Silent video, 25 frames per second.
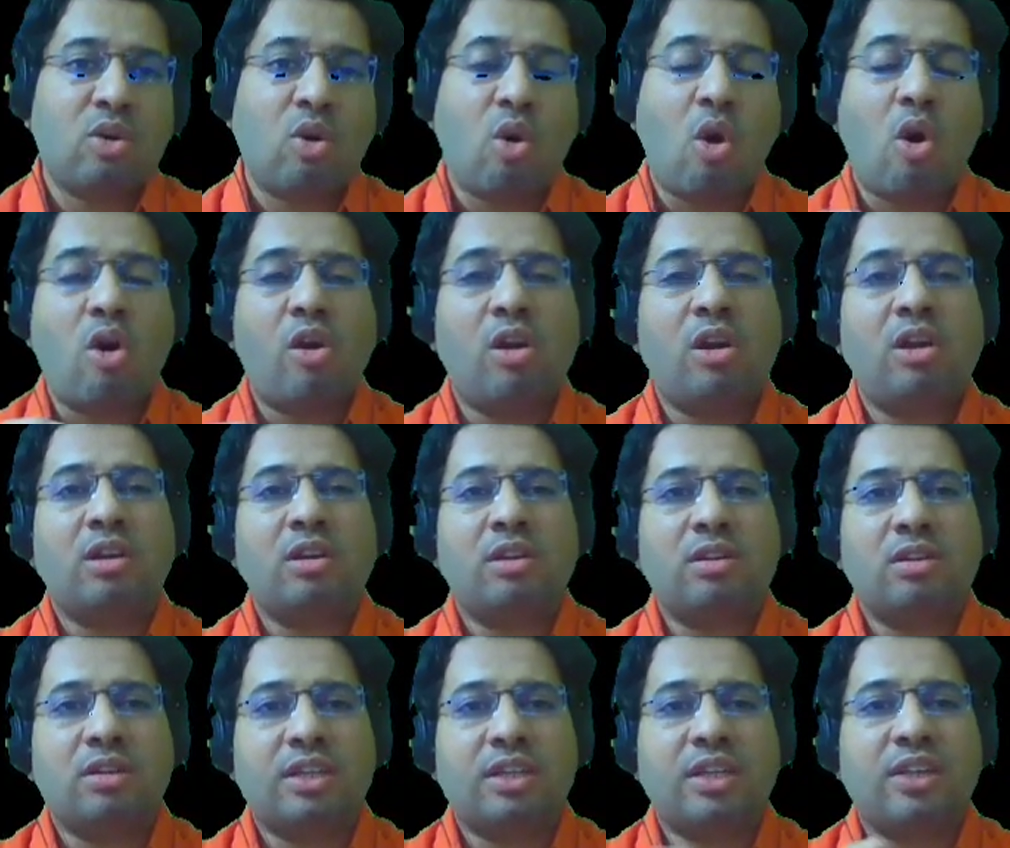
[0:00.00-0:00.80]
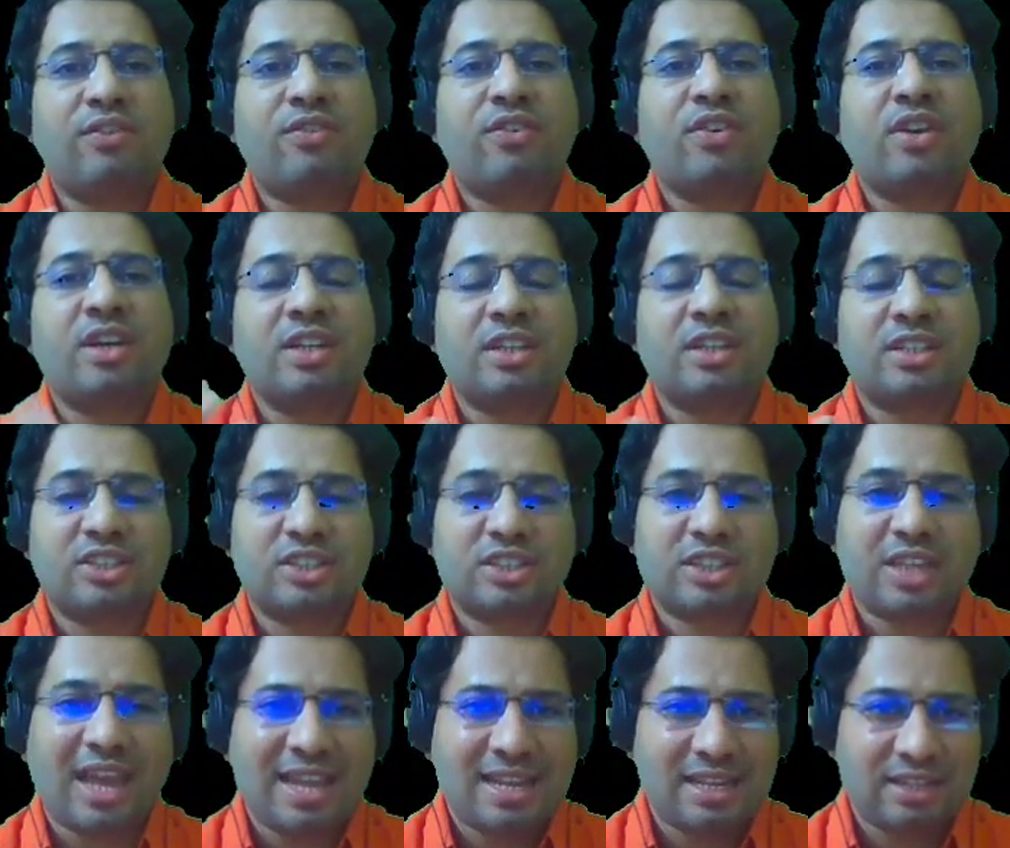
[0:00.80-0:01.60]
all different
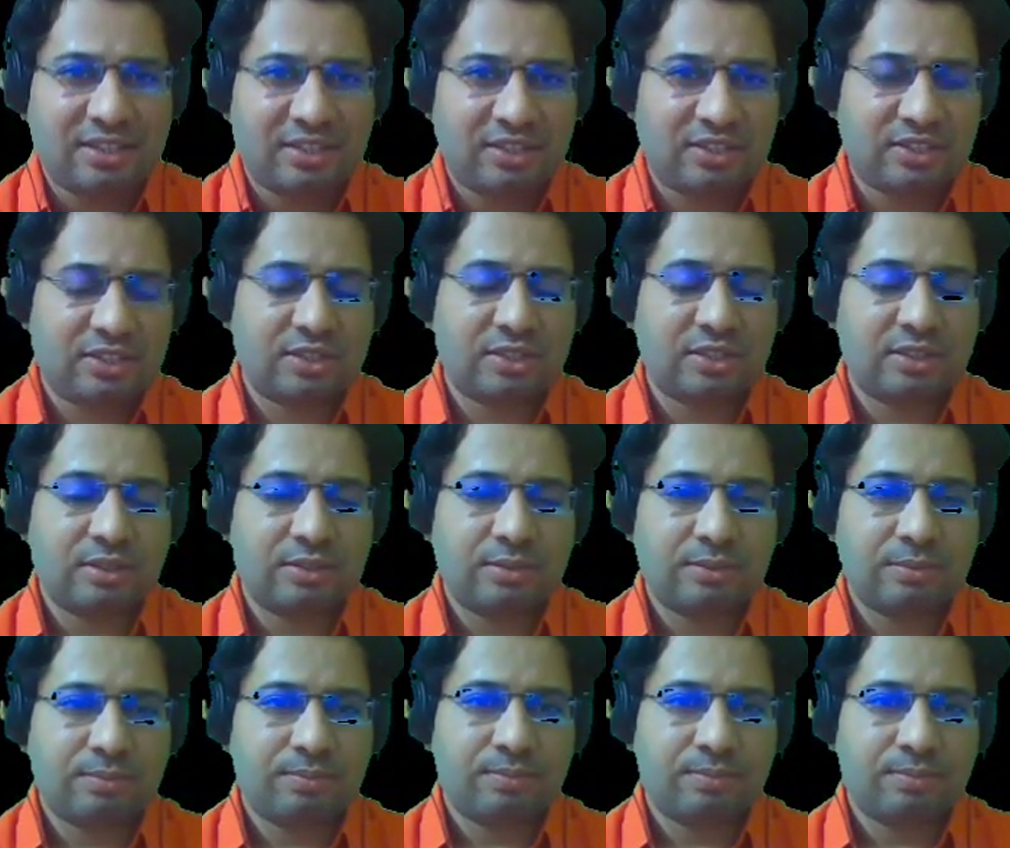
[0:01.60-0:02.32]
styles,